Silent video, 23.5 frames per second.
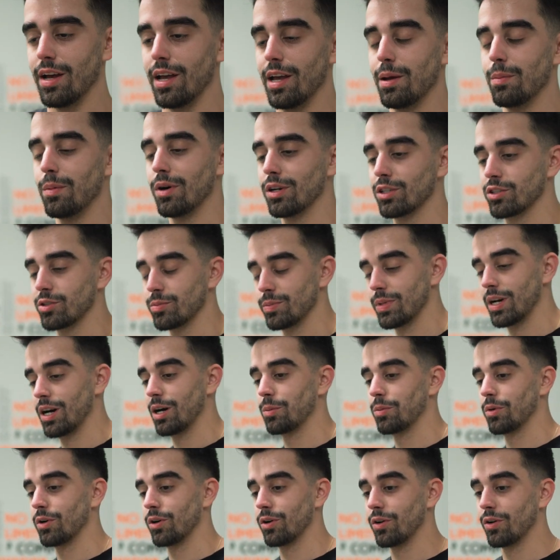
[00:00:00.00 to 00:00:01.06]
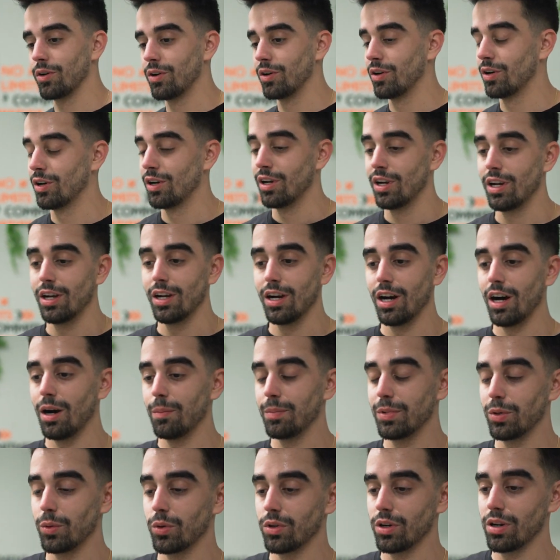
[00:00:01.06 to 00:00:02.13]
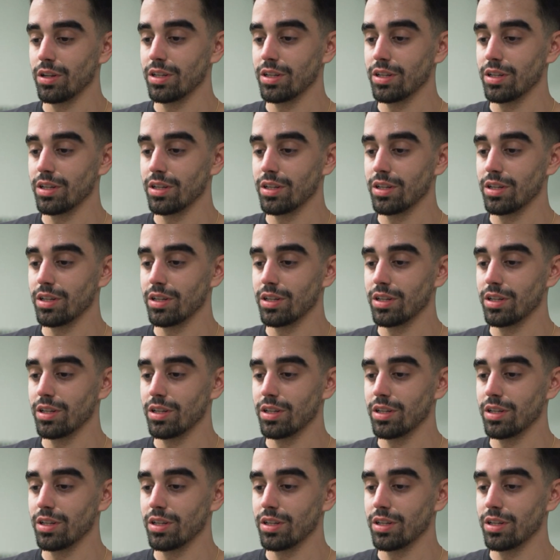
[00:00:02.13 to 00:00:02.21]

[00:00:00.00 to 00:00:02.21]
8 months from now, bro, I'll be on one